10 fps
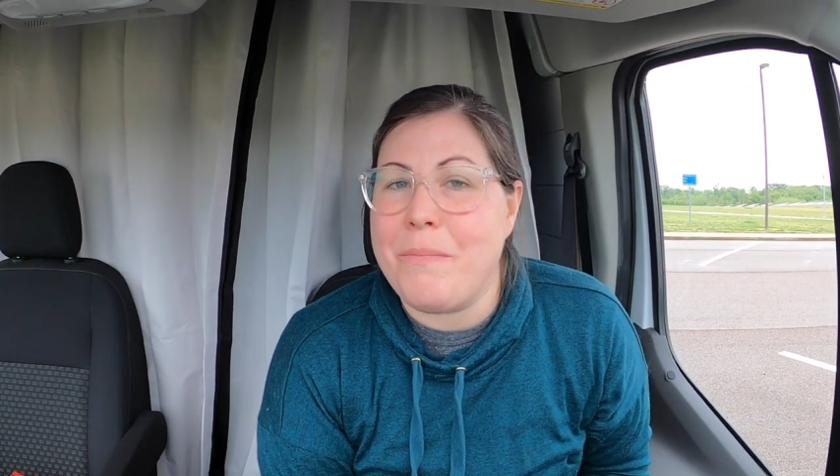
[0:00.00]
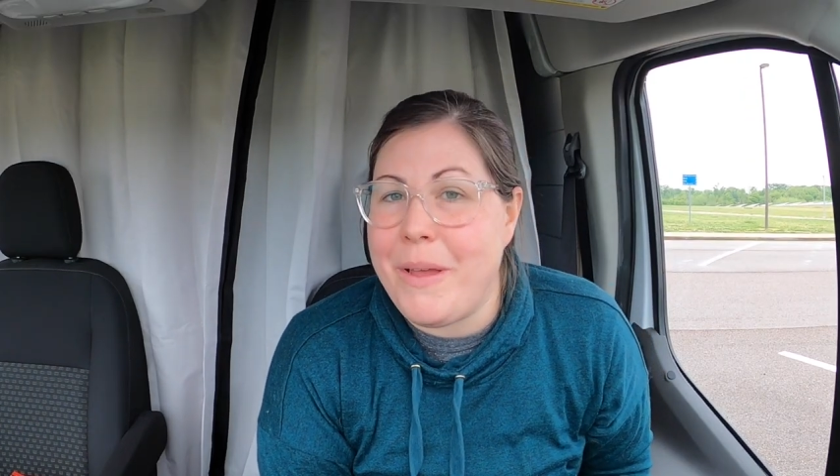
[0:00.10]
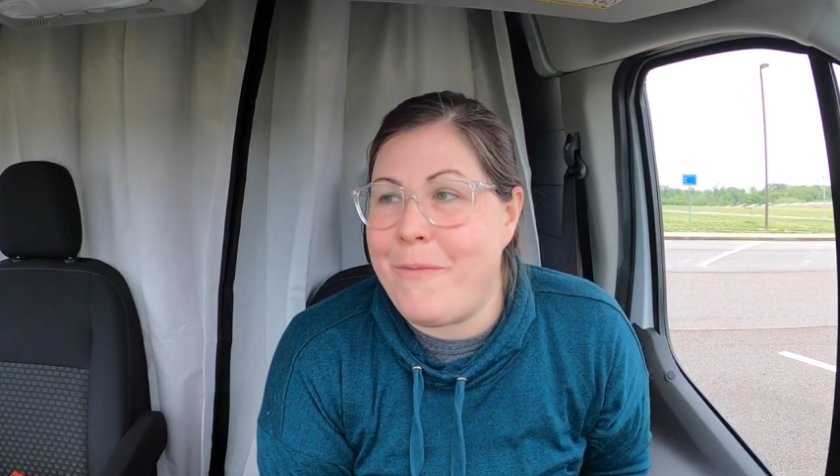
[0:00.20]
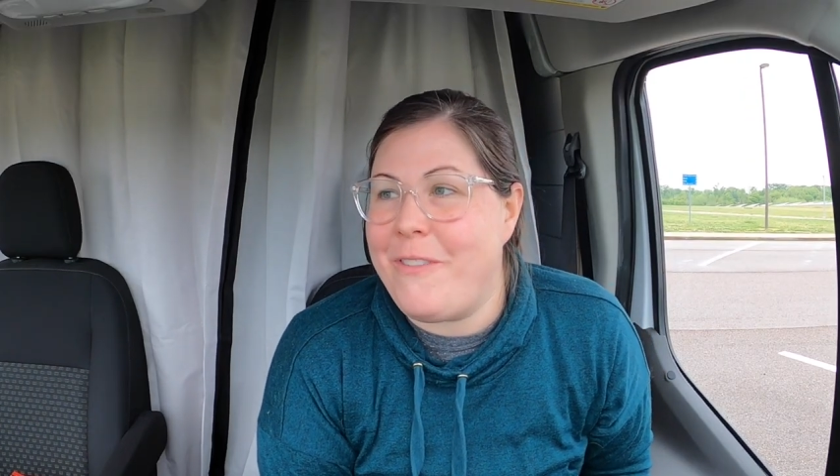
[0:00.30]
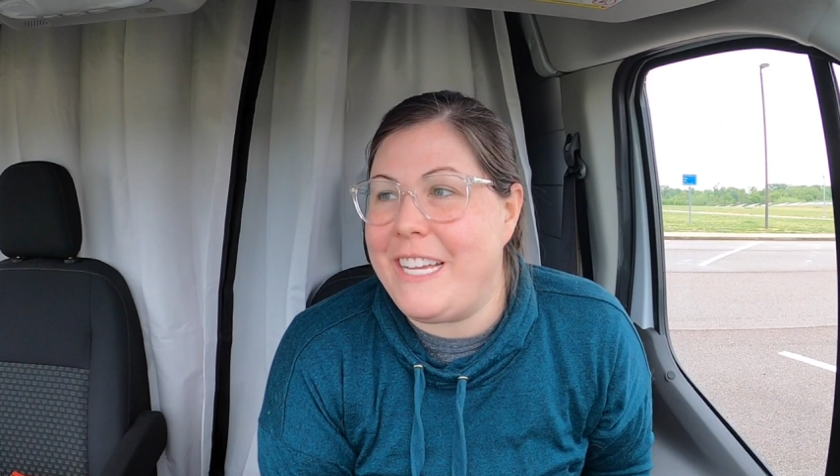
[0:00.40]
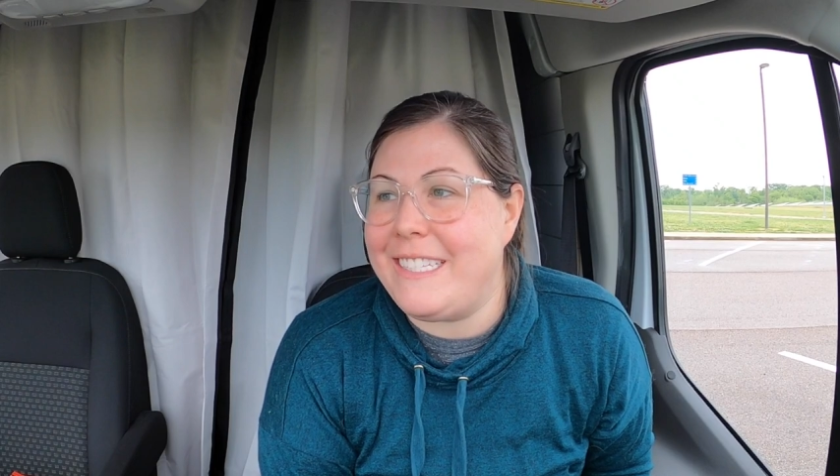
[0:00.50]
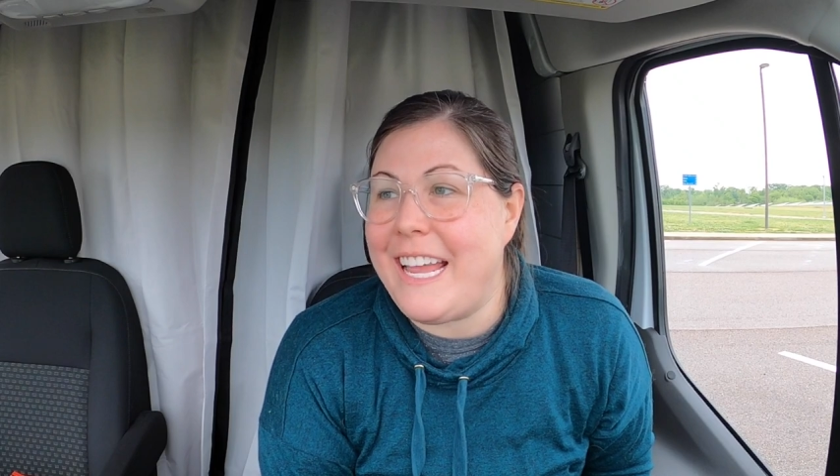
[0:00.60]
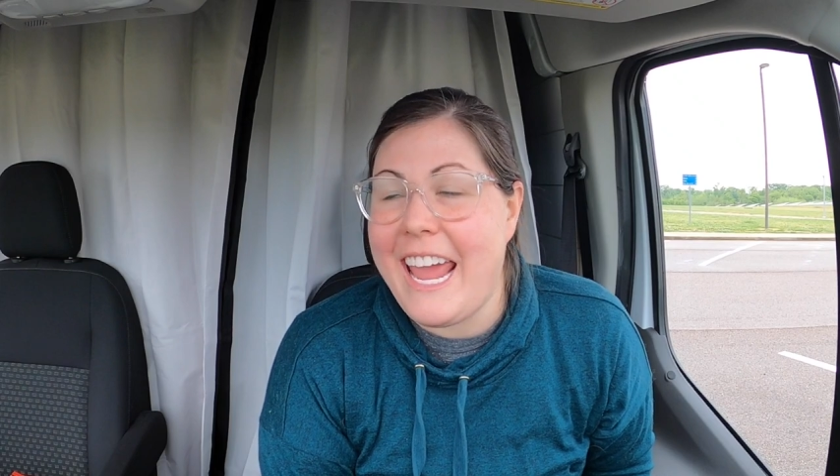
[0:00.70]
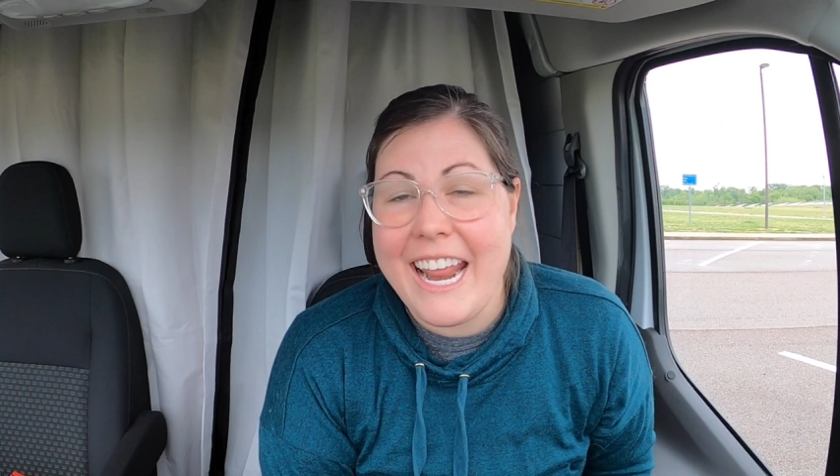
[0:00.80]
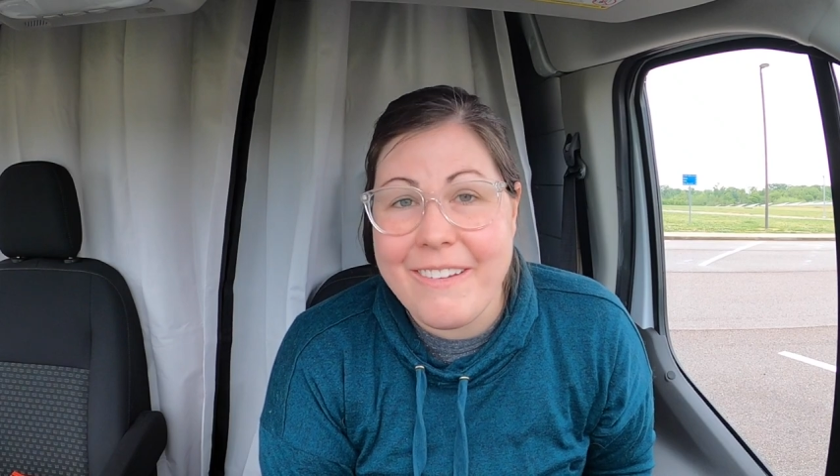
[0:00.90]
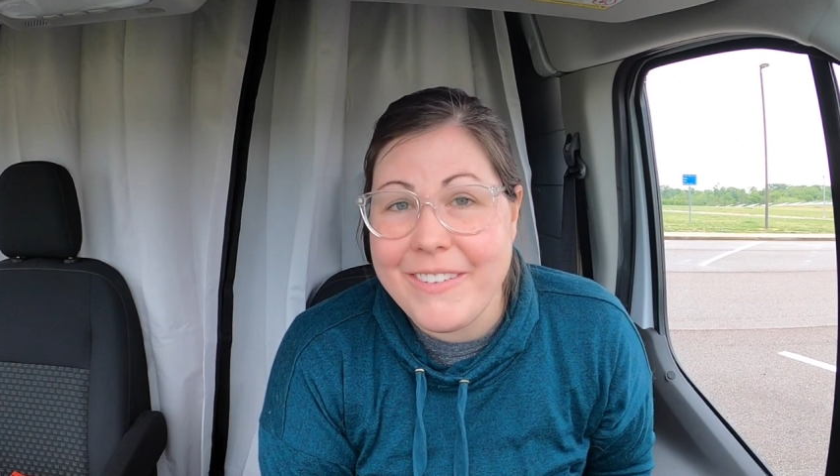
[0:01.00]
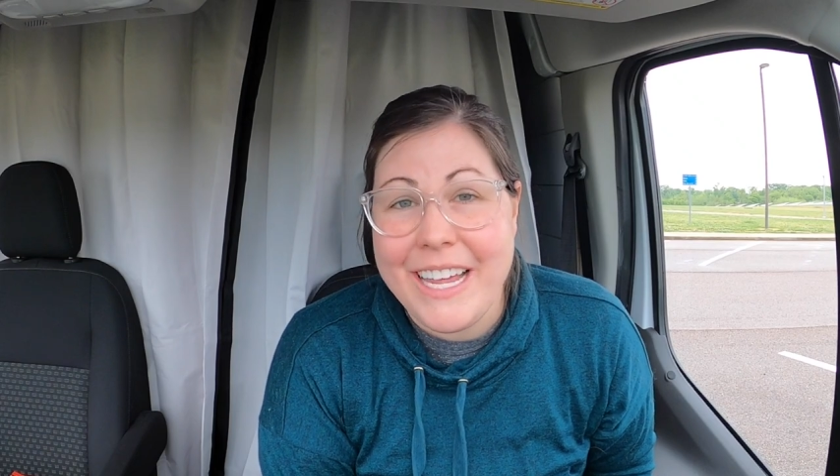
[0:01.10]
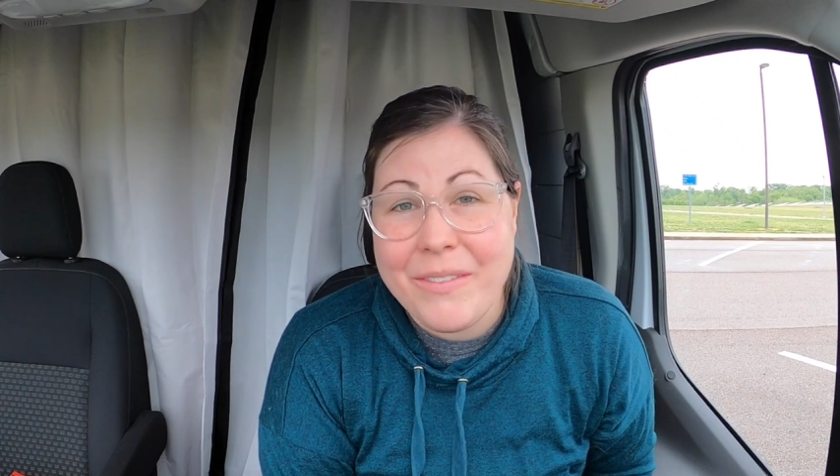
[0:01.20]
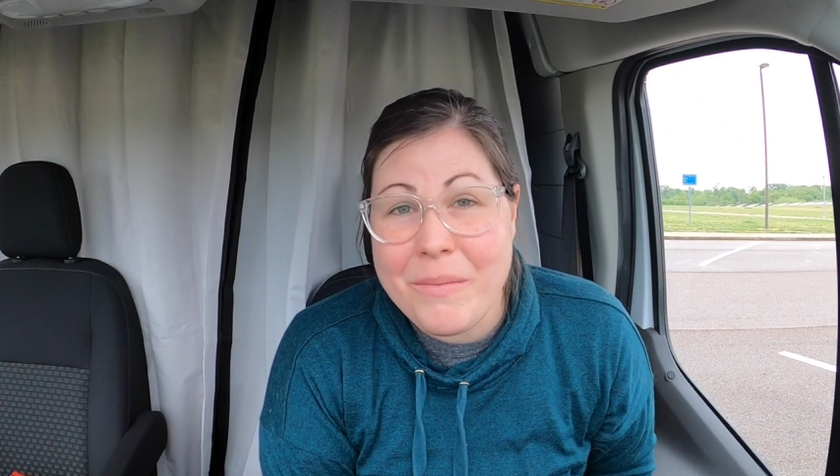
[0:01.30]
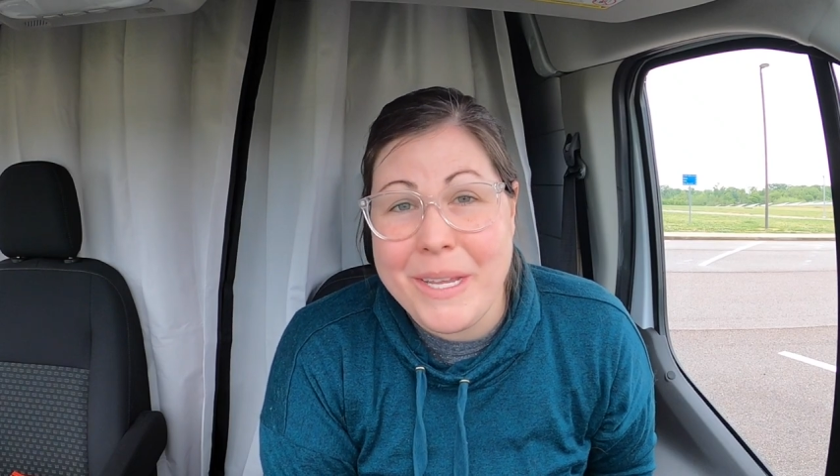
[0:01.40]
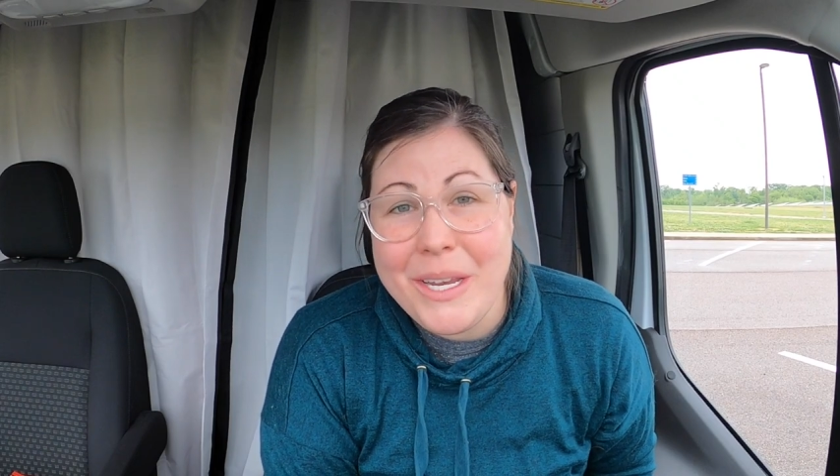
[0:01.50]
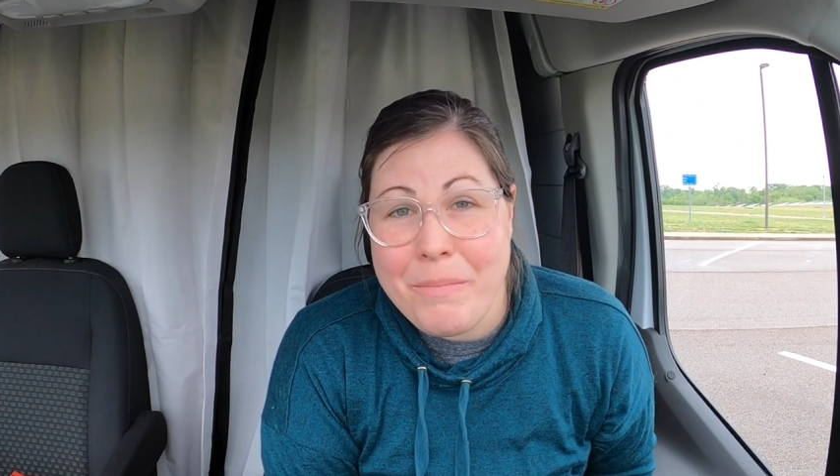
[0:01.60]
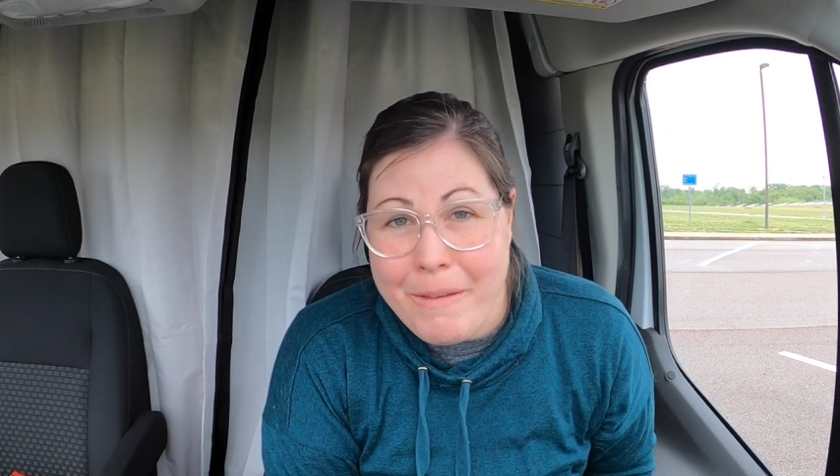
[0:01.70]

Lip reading: Memphis, and I've never been to